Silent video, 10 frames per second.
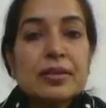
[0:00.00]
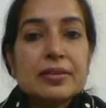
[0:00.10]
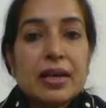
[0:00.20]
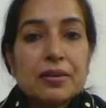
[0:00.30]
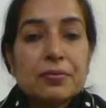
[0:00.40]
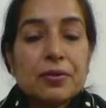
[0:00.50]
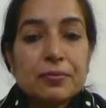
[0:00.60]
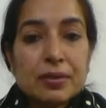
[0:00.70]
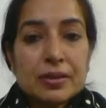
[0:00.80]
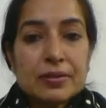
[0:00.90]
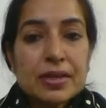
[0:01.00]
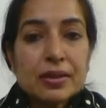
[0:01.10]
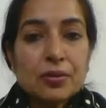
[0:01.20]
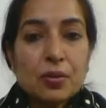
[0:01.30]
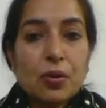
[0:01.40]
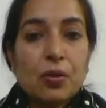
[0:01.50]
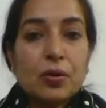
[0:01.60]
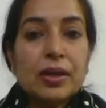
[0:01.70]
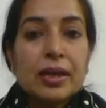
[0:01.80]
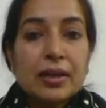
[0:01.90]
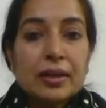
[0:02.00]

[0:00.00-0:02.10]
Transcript: that for once and all,